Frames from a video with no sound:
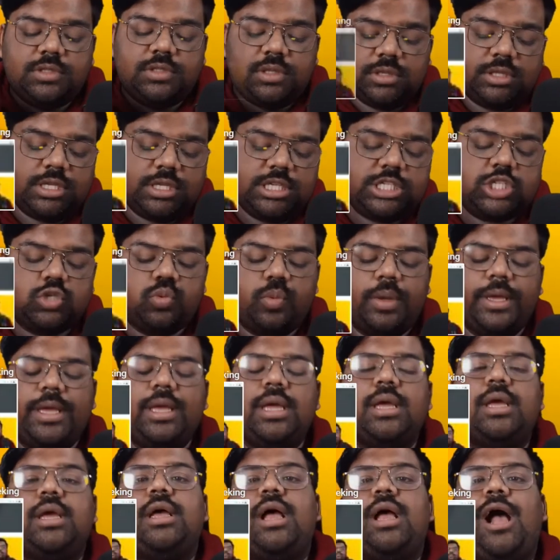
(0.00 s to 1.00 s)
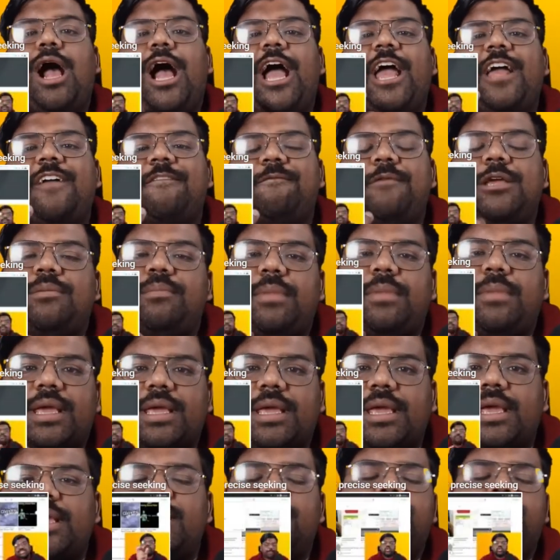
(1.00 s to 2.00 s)
This way I have been
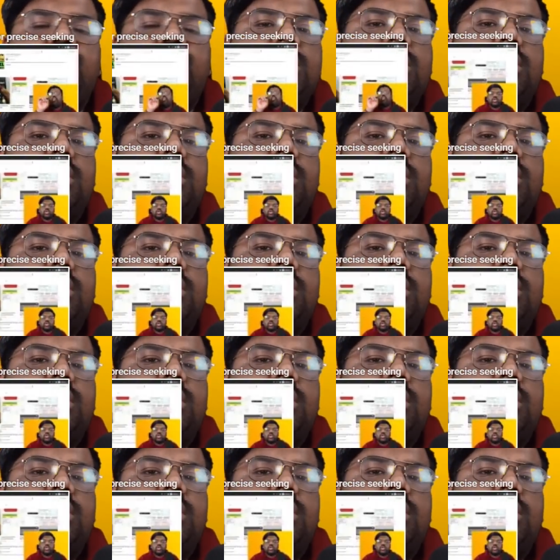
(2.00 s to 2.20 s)
making